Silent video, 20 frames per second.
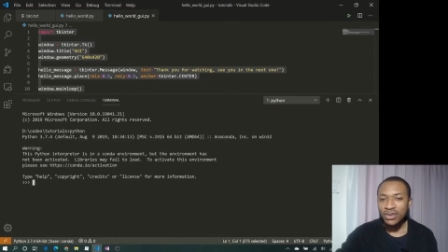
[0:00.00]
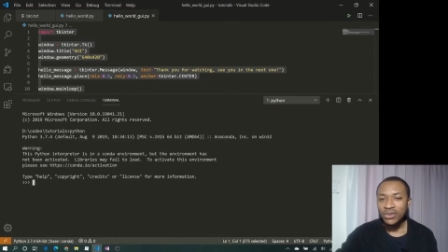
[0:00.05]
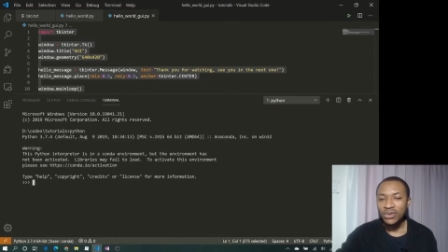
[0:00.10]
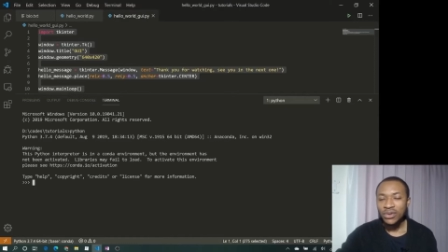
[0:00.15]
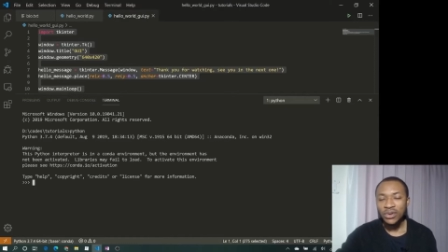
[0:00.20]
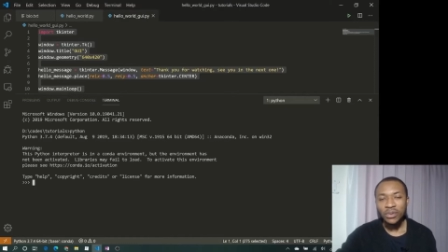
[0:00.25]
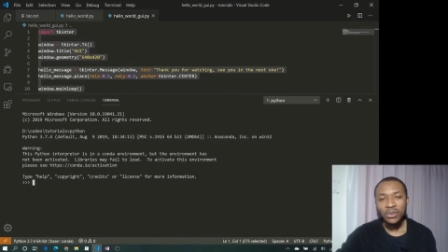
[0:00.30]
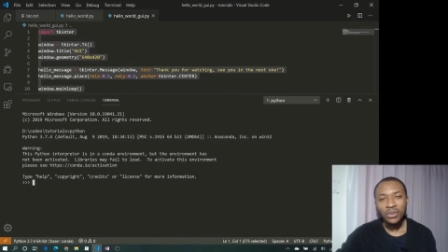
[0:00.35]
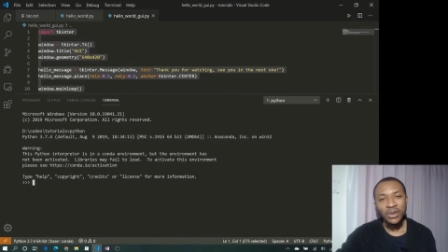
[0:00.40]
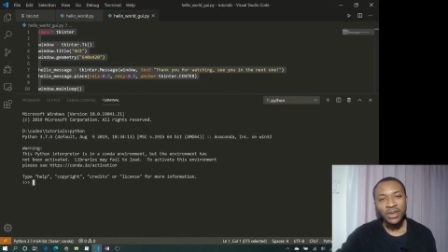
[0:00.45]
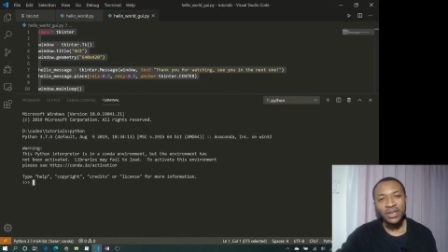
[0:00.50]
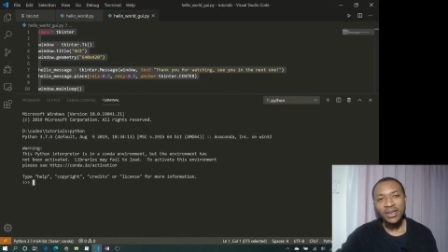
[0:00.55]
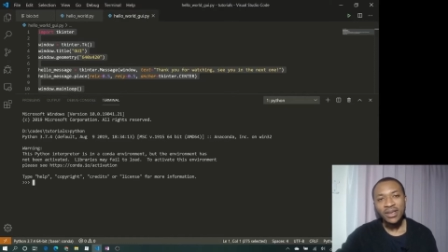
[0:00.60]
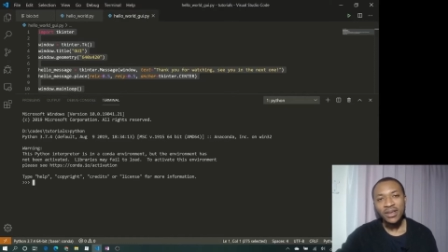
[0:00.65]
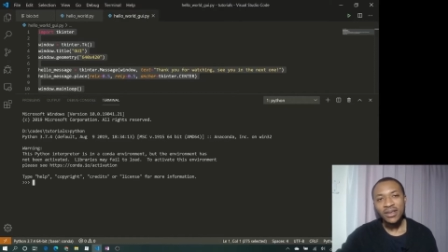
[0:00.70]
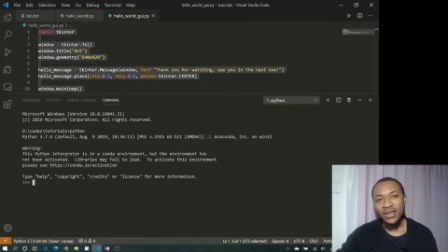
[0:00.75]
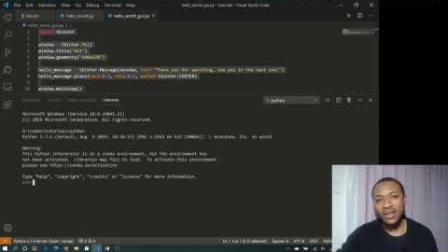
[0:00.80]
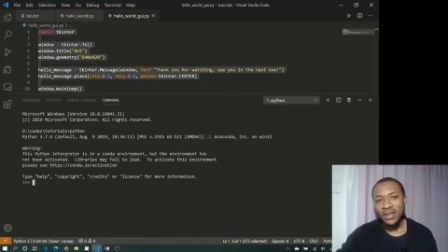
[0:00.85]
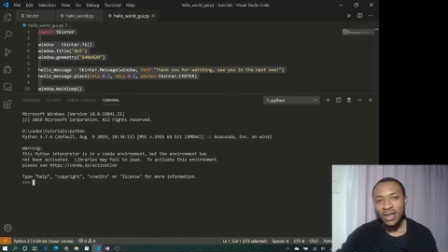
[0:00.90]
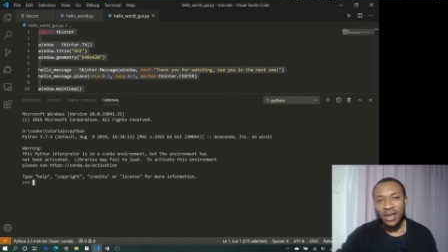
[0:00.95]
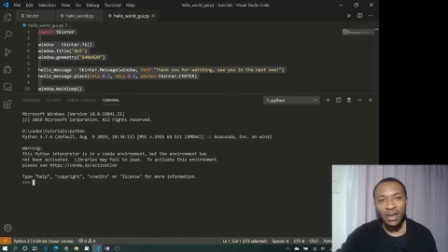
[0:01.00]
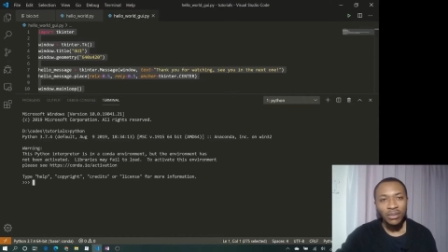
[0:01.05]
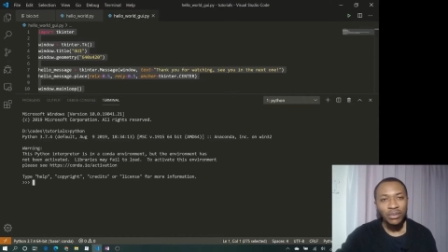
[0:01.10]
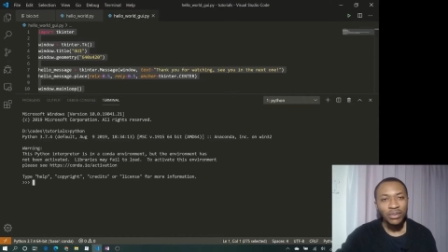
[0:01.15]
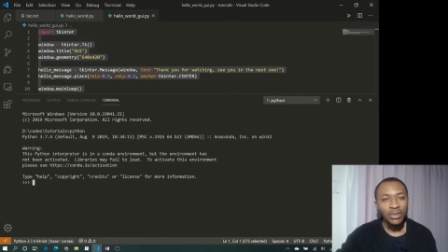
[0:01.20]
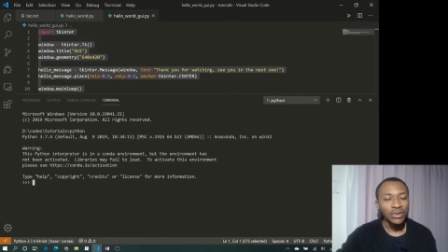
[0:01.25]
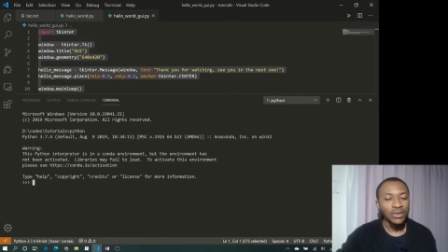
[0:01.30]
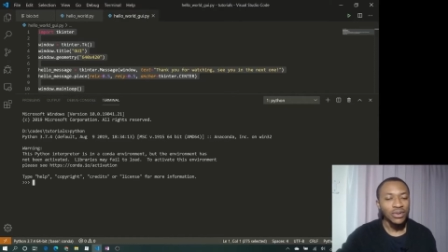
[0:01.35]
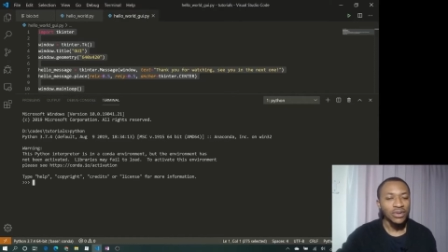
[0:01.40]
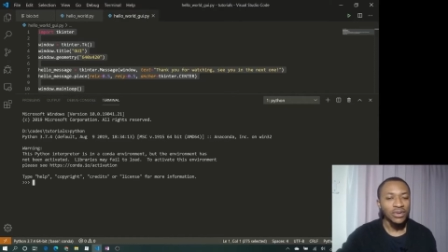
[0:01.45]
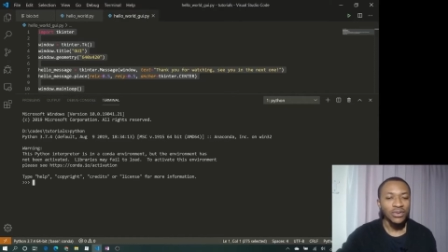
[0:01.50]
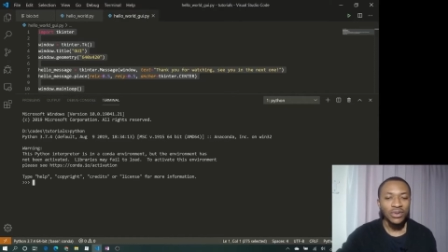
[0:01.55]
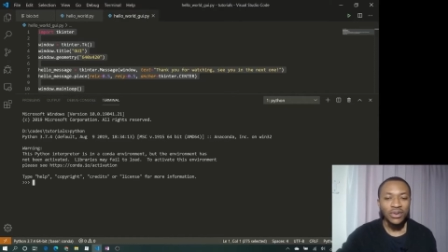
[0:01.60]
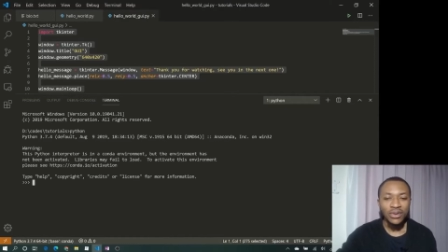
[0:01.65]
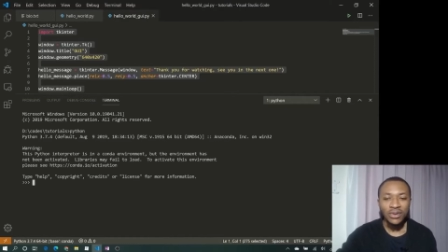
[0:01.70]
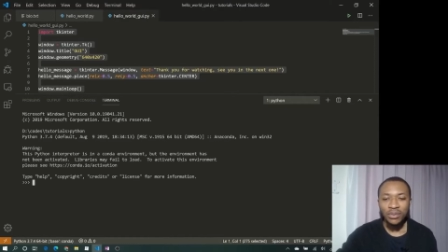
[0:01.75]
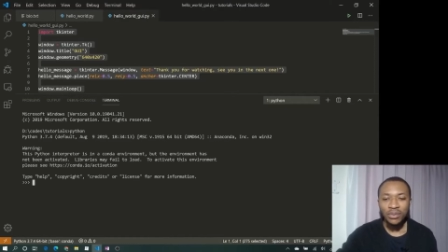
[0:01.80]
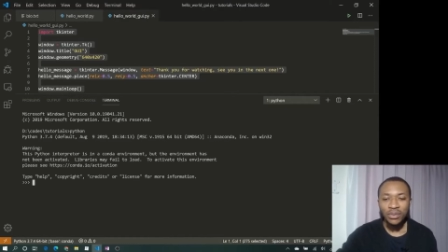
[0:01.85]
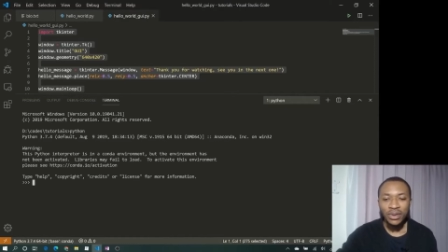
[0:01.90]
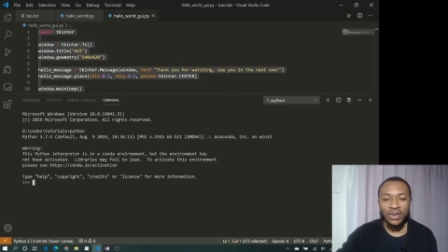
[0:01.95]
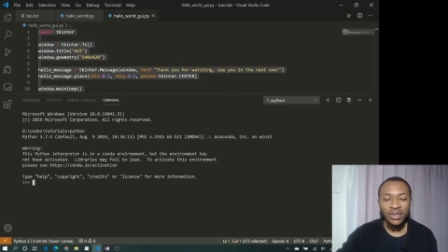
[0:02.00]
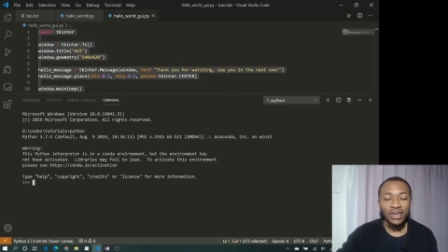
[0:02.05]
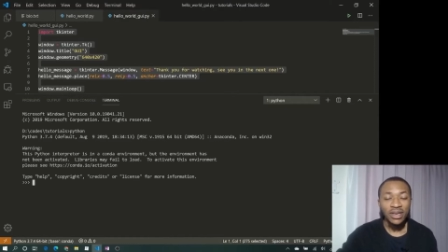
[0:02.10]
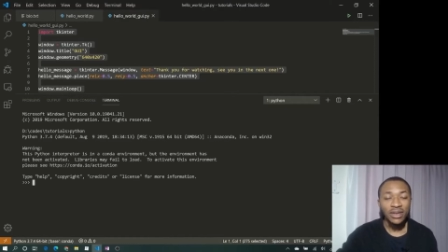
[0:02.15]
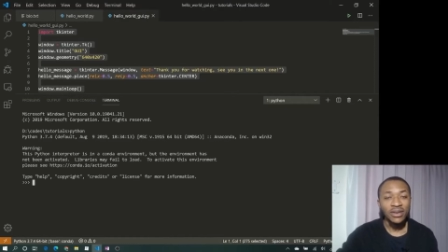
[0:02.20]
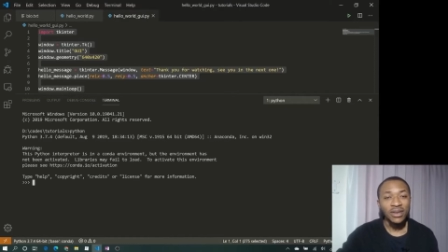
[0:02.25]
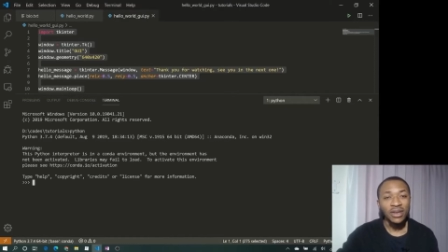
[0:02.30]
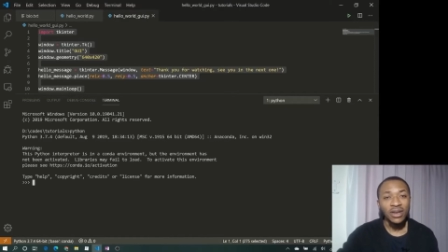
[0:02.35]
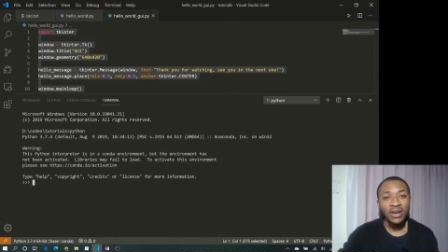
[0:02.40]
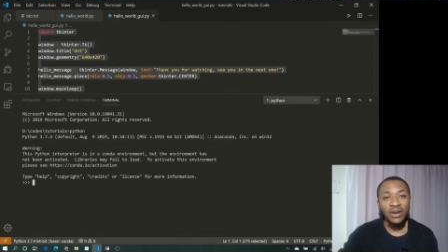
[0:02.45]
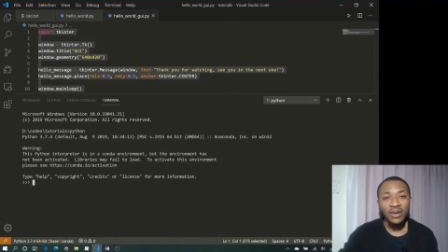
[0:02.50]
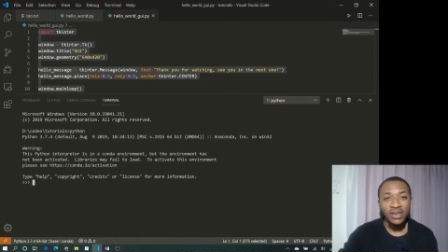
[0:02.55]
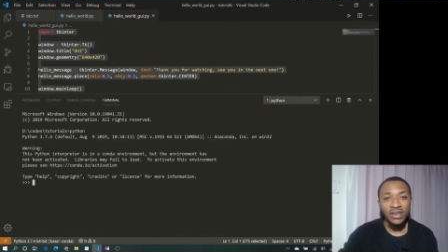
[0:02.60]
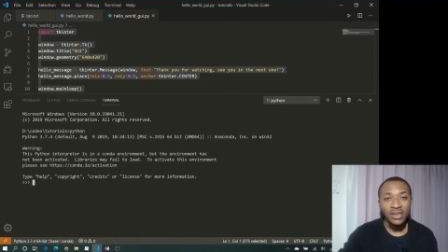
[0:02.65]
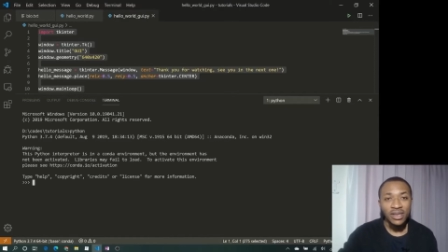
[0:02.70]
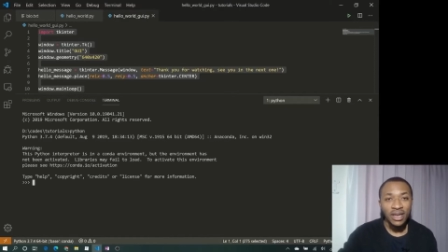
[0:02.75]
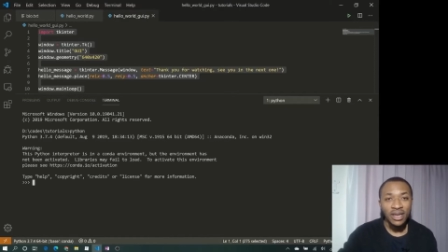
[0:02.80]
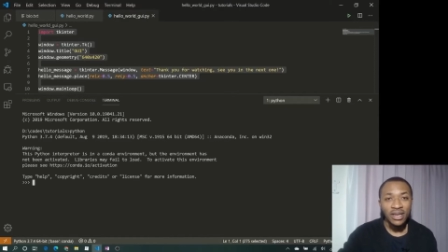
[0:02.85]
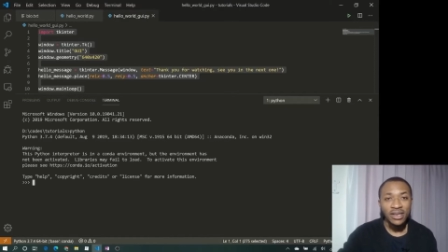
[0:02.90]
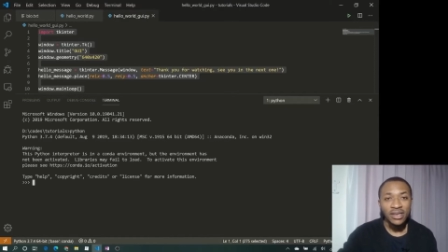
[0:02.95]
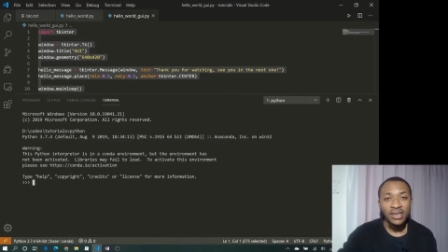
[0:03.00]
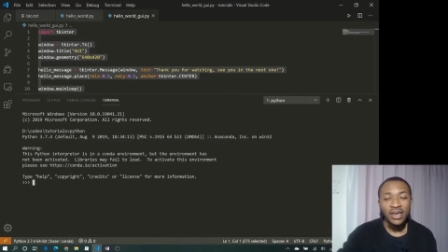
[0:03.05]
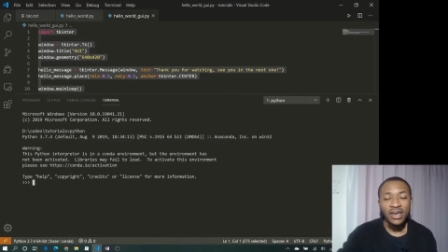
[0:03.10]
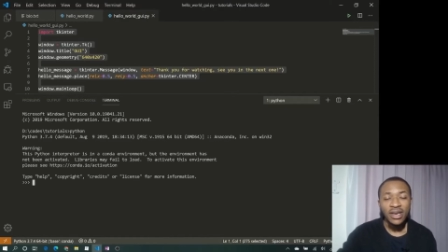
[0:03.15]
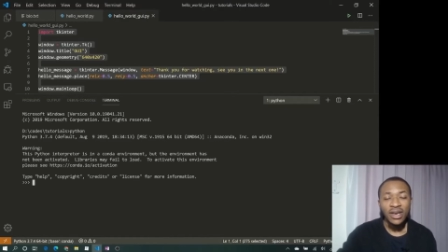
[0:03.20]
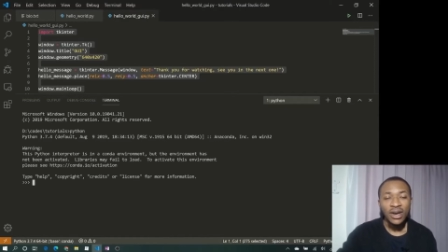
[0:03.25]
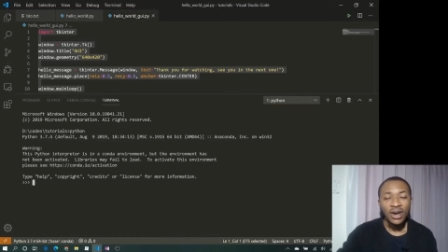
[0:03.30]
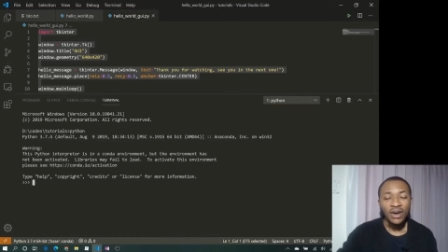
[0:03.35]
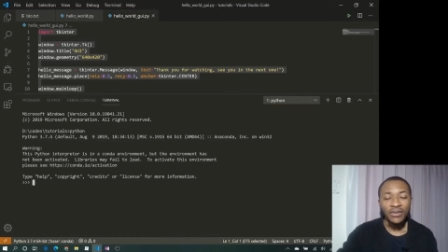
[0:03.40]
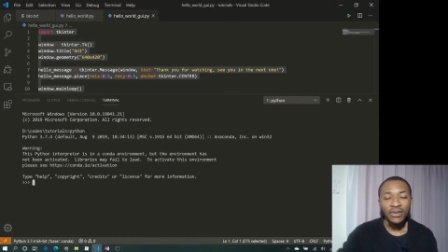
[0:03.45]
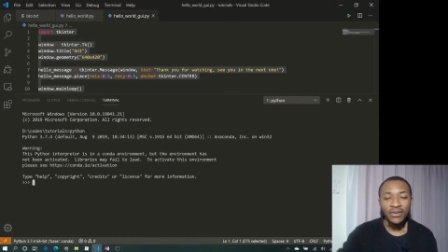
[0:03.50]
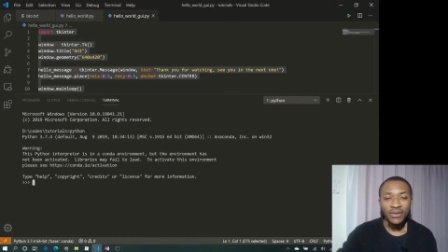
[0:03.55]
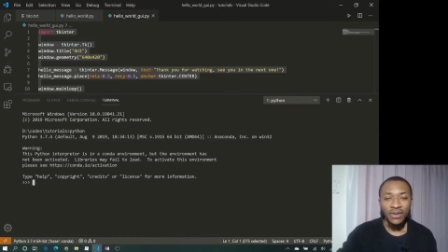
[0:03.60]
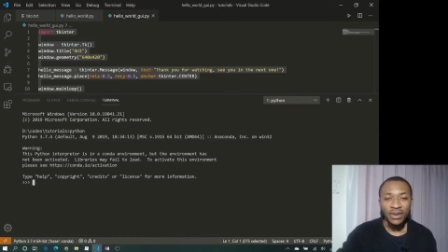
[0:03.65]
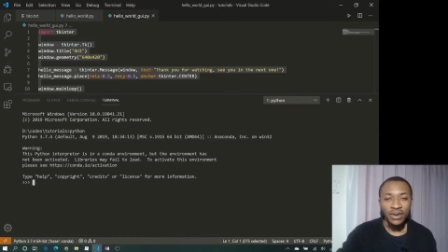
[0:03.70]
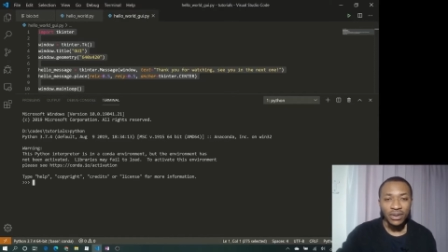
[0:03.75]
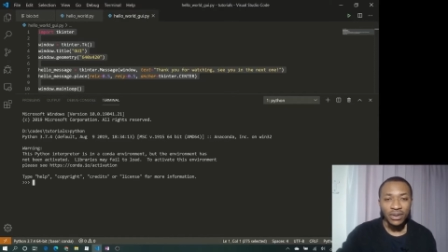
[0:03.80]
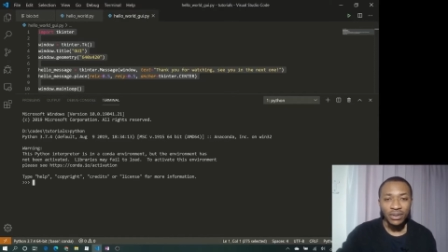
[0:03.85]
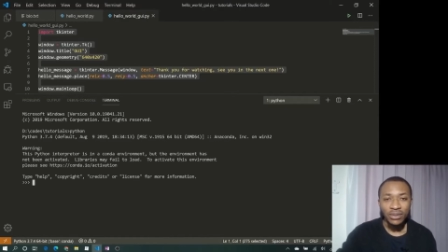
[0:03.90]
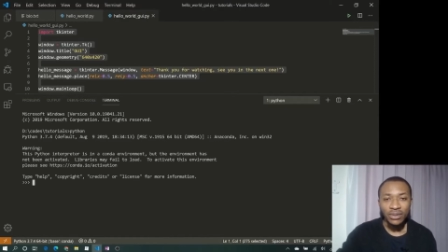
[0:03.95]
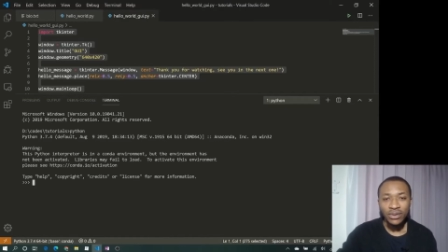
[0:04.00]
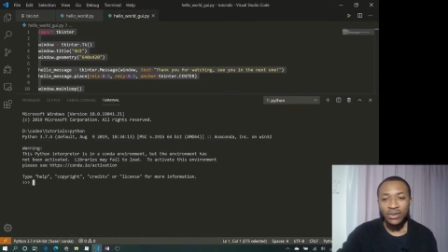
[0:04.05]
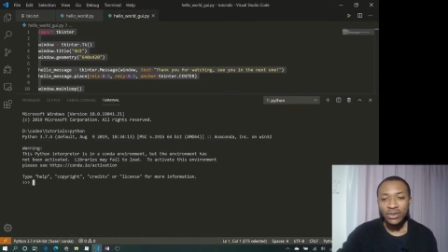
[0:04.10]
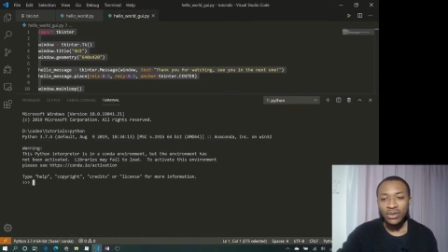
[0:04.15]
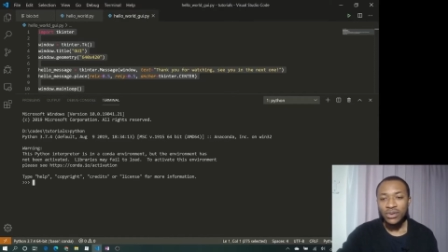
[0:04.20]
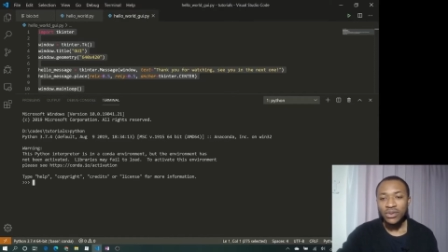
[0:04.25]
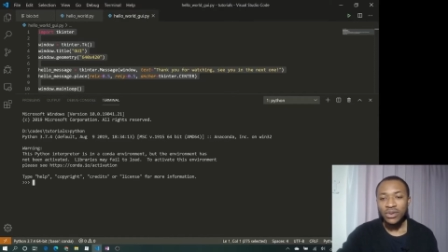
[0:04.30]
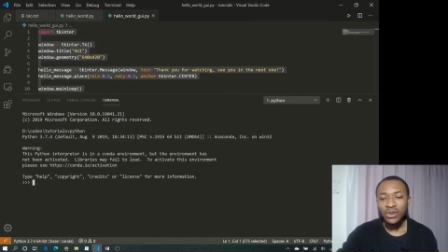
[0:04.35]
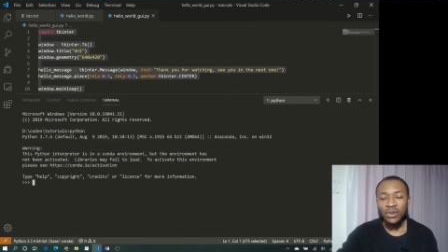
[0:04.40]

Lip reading: you want to print out an output, you want to print out the content of a variable, you want to